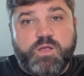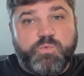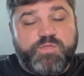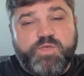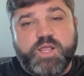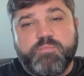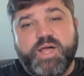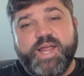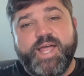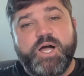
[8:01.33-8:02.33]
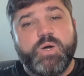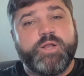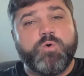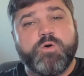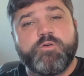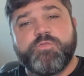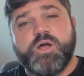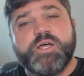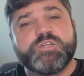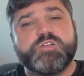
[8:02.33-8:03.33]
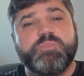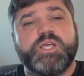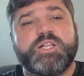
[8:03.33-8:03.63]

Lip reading: we think about how in order for us to be